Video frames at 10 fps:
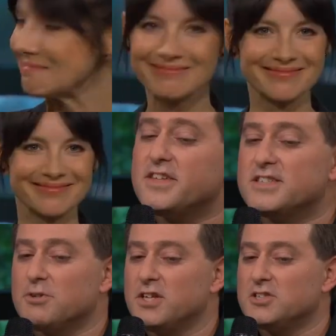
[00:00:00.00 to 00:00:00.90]
One thing
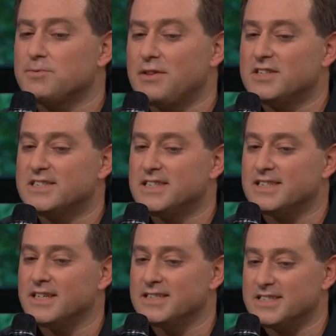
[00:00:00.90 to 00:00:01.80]
that's really interesting about this
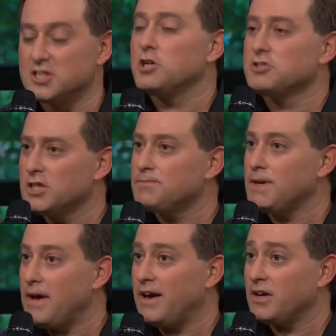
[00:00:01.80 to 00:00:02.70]
season is the show's always been
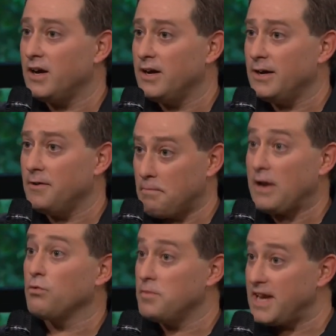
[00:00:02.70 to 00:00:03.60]
about uh,
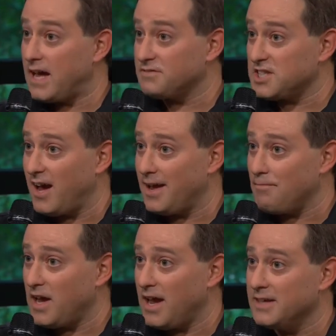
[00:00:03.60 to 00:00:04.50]
about a woman out of
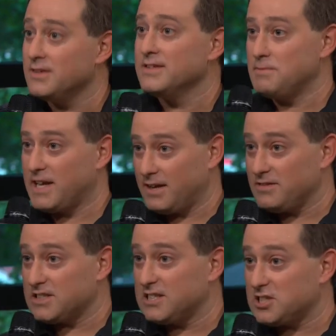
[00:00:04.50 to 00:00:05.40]
time, and in the beginning of
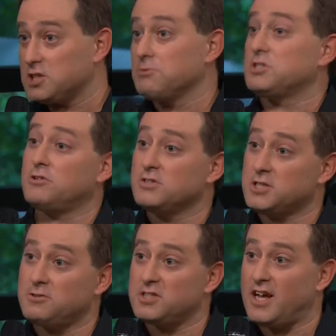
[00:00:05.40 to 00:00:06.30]
this season, she returns
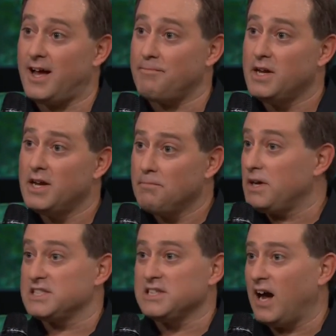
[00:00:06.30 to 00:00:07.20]
to her time,
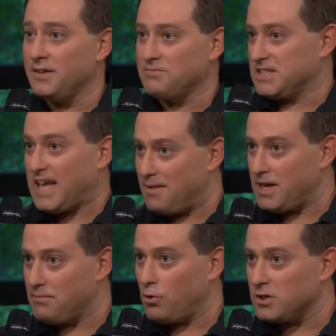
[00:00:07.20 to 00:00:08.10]
but it's not the same
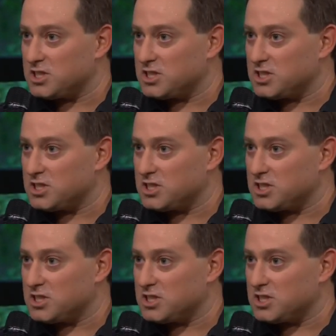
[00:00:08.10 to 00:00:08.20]
anymore.